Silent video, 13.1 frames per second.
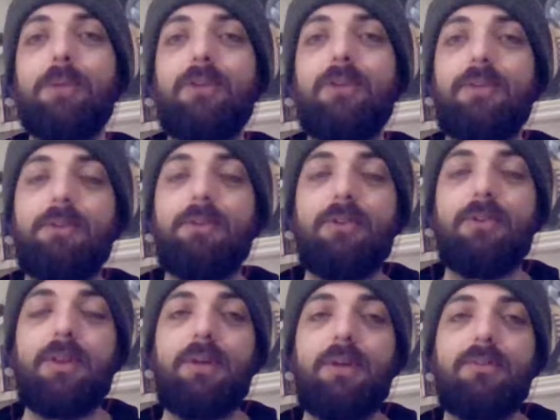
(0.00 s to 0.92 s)
matches I've ever
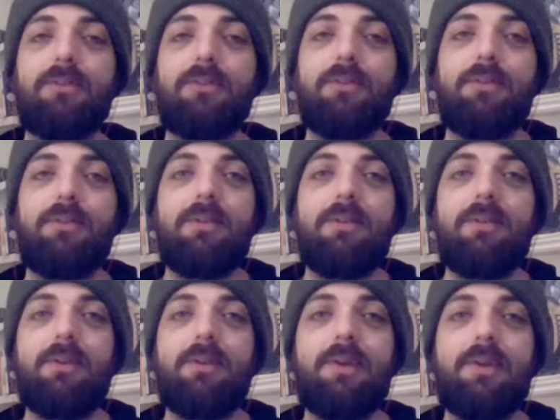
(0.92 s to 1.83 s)
seen live.
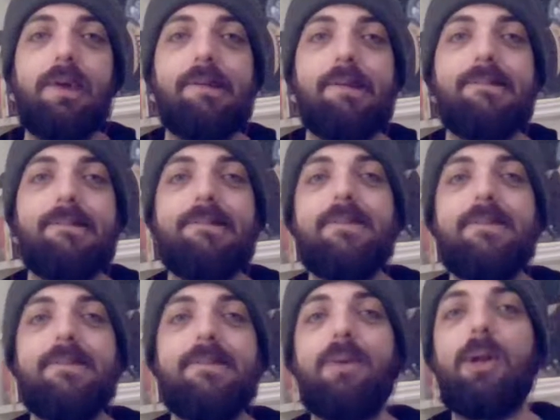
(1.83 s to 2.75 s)
Yeah, right